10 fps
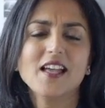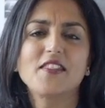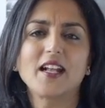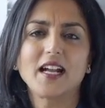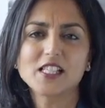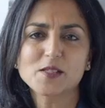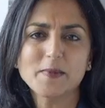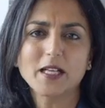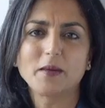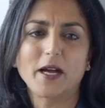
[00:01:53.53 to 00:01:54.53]
that I
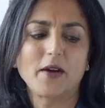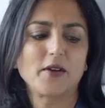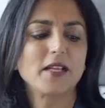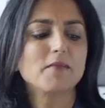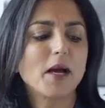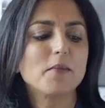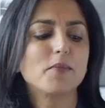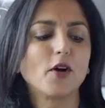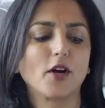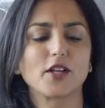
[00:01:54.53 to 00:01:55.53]
speak about in my
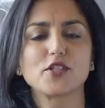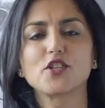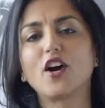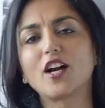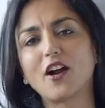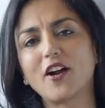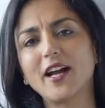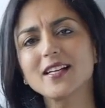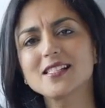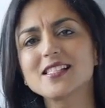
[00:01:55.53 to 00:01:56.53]
book,
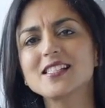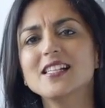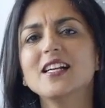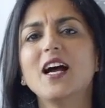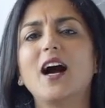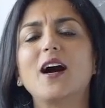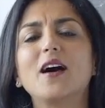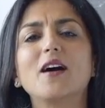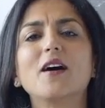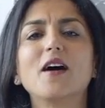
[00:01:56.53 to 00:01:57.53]
TalkRx.
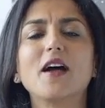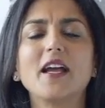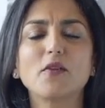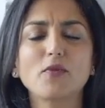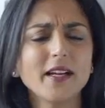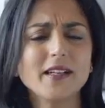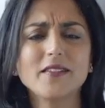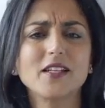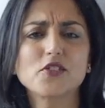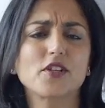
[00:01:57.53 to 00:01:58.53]
Right in
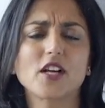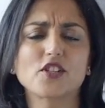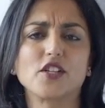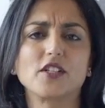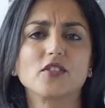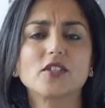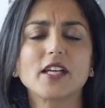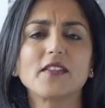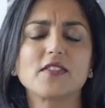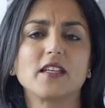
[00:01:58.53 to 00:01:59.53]
the introduction, you'll
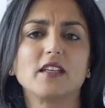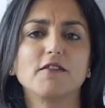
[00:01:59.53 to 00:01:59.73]
get the